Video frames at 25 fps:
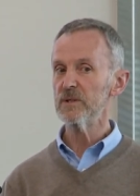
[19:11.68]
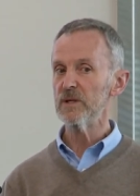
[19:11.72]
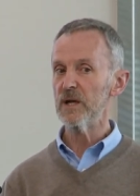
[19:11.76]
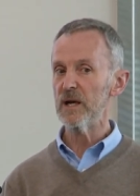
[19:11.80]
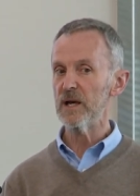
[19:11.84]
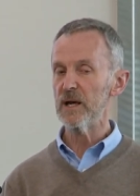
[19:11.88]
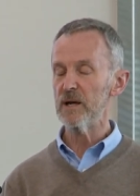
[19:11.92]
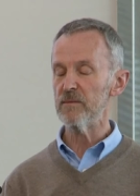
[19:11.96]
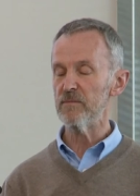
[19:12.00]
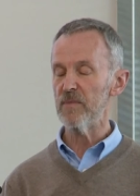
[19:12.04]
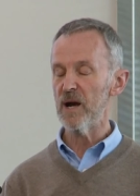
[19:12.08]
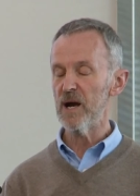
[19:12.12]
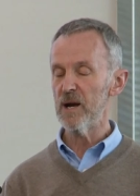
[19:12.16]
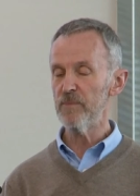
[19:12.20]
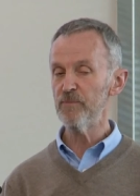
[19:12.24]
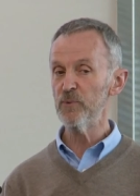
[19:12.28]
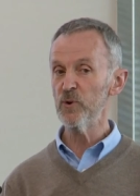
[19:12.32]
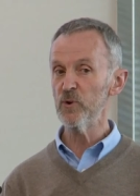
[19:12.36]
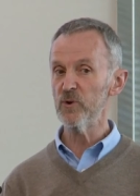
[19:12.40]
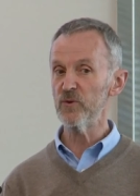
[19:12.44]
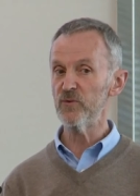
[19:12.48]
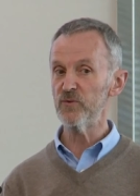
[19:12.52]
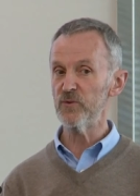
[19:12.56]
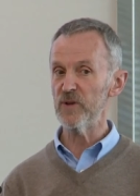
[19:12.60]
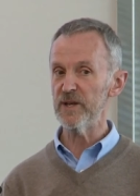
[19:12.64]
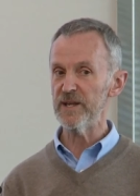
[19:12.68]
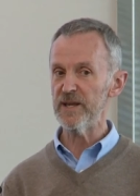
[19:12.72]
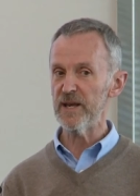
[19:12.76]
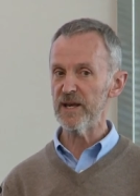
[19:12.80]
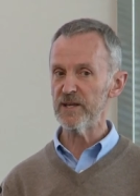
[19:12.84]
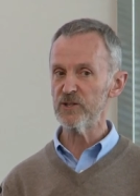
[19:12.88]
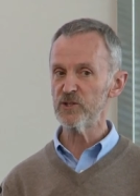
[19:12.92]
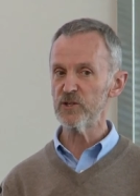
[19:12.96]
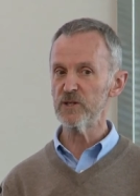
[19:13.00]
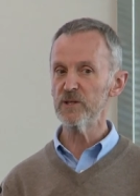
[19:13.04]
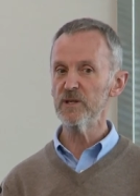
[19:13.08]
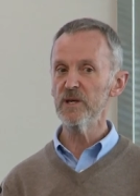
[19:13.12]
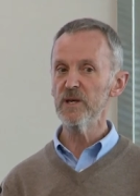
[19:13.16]
um, hapu
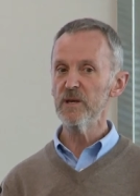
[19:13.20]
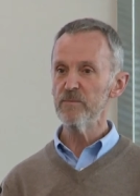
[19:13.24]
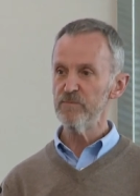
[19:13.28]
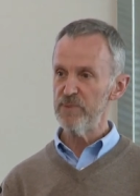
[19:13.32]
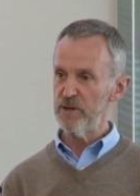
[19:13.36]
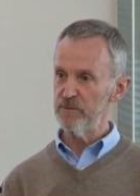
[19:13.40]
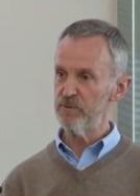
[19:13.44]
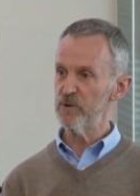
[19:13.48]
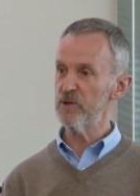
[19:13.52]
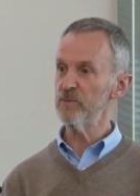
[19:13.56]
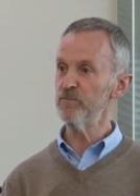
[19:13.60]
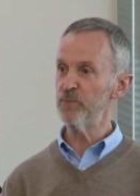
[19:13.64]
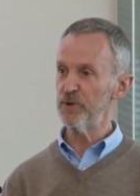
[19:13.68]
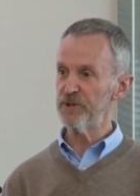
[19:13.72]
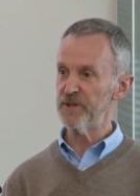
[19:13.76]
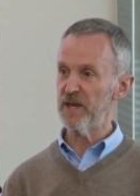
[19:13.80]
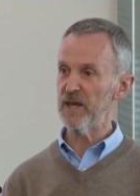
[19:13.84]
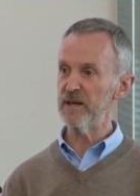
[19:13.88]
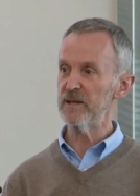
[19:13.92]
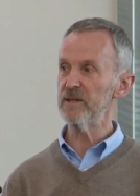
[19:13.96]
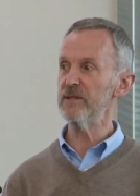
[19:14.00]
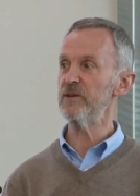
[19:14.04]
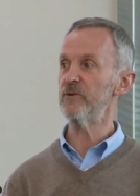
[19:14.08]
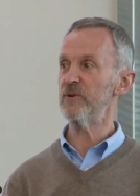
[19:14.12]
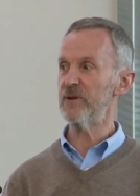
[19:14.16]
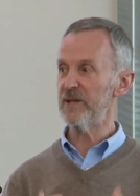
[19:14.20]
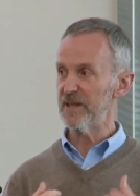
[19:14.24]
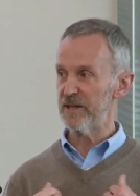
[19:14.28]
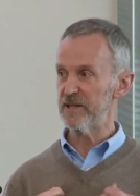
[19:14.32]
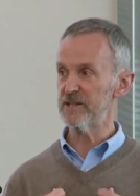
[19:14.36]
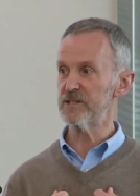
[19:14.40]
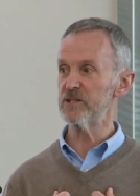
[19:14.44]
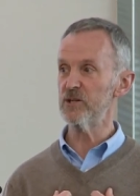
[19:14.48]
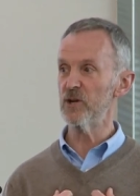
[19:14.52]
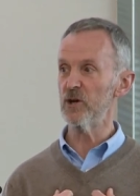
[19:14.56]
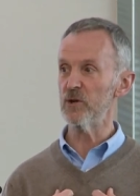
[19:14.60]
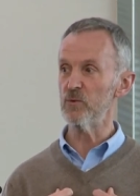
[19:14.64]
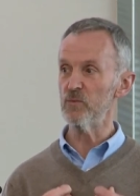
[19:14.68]
affiliation, people can put that in there and let
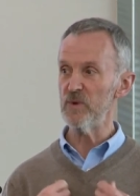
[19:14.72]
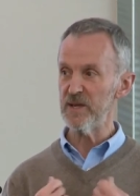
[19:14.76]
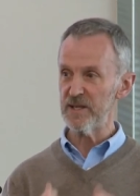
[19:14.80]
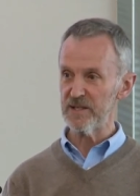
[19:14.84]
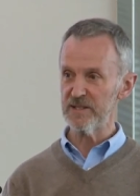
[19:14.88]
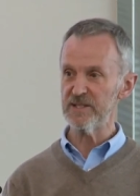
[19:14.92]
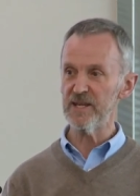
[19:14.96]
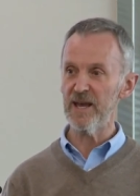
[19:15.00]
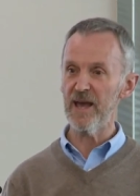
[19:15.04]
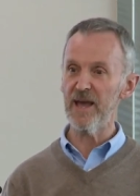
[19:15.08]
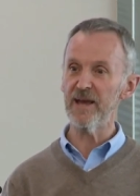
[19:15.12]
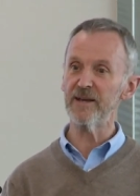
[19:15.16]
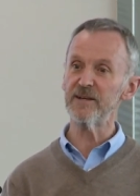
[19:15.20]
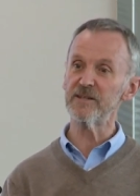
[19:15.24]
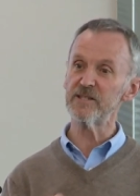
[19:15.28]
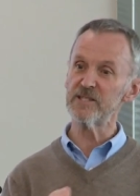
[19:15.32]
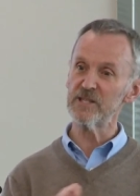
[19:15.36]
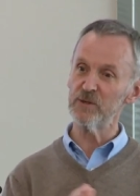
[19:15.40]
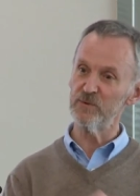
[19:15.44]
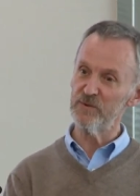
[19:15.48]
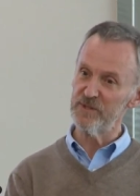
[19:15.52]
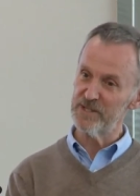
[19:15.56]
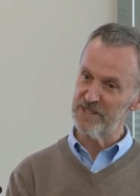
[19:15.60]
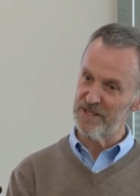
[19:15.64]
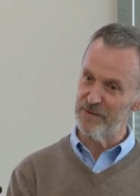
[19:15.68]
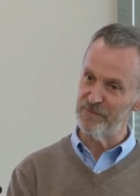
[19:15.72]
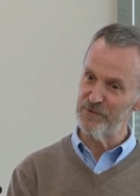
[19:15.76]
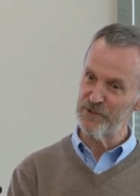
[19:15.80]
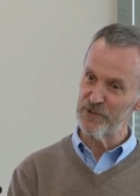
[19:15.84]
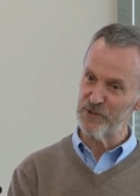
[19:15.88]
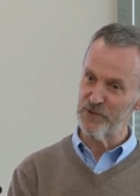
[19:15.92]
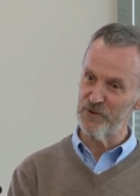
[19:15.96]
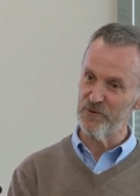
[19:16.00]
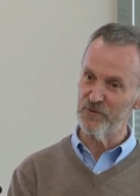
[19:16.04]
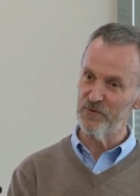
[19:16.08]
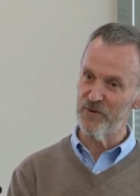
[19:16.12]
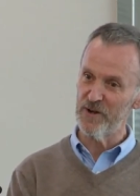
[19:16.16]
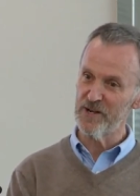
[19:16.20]
us know. We can tag it so when someone's
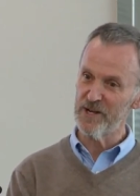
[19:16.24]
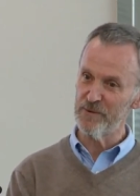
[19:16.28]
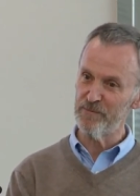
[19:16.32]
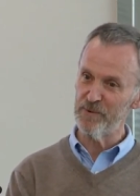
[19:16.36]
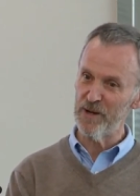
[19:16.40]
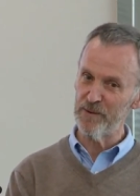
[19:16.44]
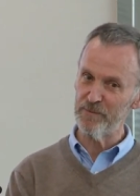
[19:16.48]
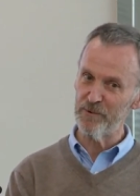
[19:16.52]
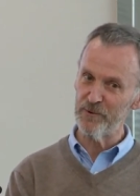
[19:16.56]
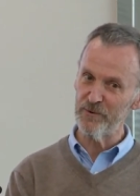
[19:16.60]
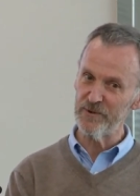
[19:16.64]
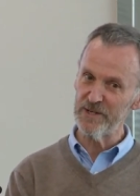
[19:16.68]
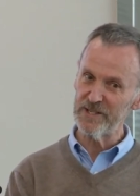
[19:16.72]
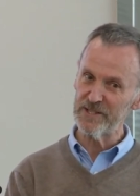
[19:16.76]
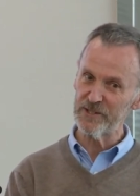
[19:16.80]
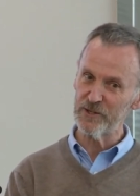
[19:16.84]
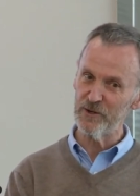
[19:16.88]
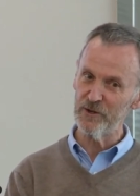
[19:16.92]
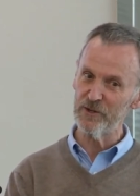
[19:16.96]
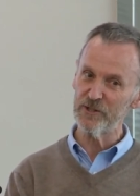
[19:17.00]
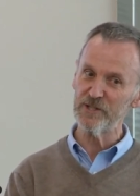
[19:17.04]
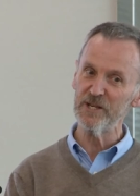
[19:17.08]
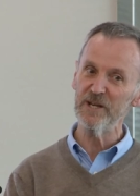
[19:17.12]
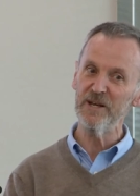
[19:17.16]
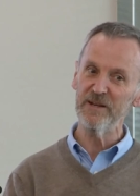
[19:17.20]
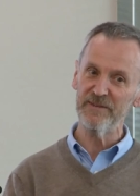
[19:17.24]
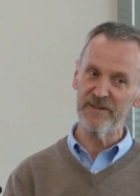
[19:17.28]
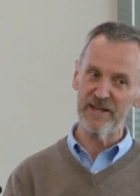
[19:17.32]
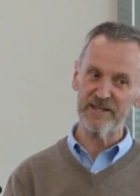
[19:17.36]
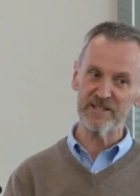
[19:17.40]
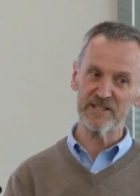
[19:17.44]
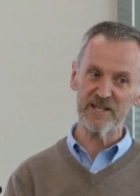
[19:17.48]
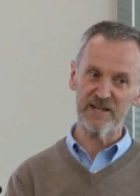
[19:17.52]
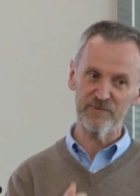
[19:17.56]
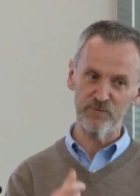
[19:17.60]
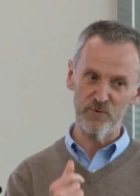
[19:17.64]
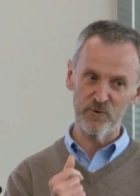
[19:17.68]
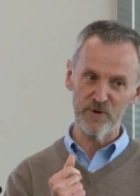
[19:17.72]
doing whakapapa research, that
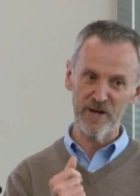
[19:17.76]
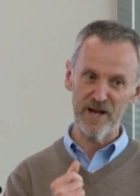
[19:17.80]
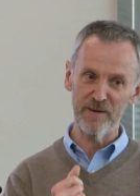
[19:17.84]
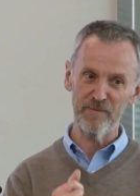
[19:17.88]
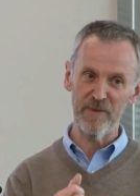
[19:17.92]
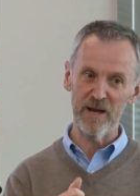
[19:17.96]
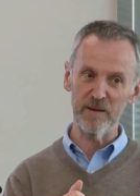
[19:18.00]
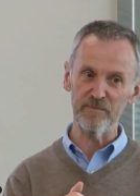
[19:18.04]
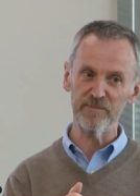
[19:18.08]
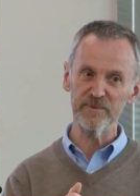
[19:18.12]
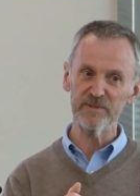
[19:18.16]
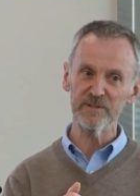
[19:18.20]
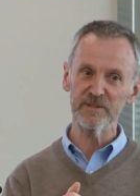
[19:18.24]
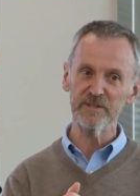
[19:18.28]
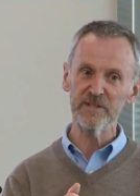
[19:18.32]
stuff will come up.